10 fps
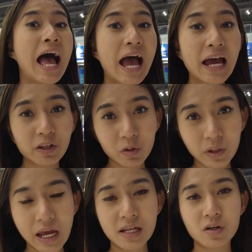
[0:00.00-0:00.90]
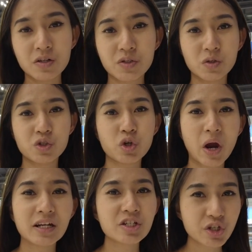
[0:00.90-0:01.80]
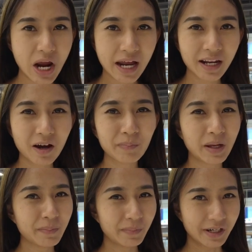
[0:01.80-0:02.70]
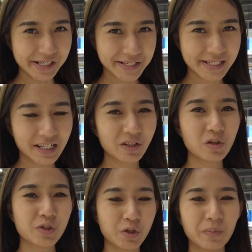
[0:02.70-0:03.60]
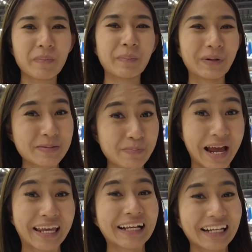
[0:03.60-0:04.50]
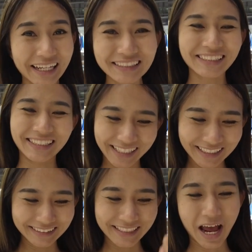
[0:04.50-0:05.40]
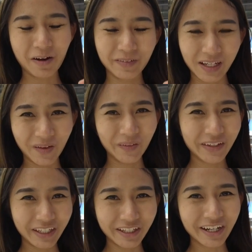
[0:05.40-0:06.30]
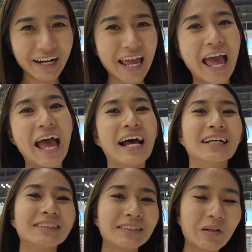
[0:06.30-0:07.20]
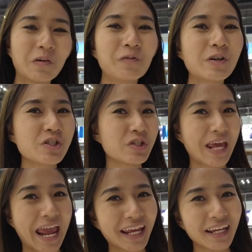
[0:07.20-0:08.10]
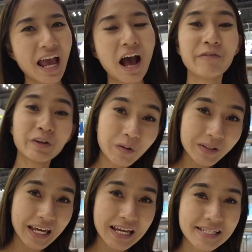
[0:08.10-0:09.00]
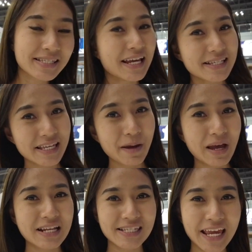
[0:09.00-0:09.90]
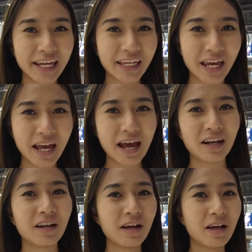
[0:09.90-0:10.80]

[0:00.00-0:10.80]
And you can also join the channel members, YouTube members, by click the link down below here. So for today, have a good day, stay safe and take care and